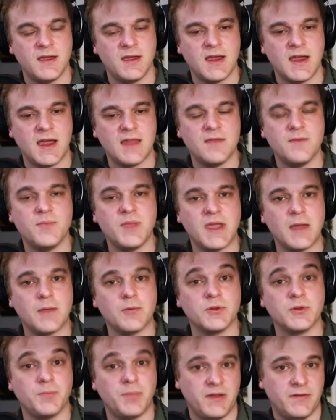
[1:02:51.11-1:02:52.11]
and then be able
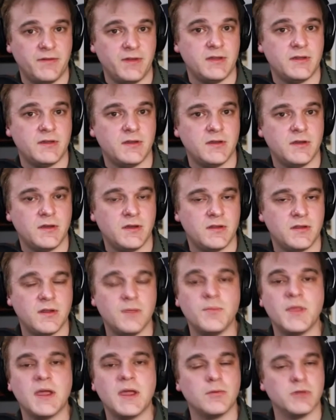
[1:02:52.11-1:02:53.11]
to pivot, then
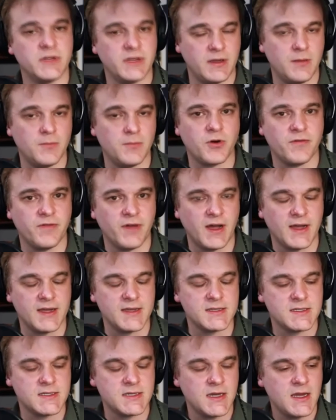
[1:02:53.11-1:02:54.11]
be able to
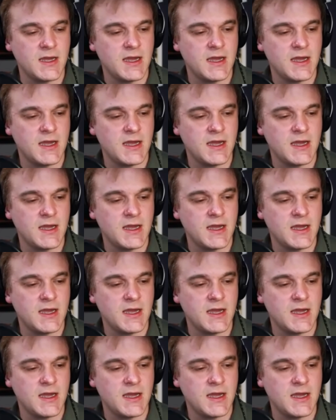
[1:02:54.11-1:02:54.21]
improvise.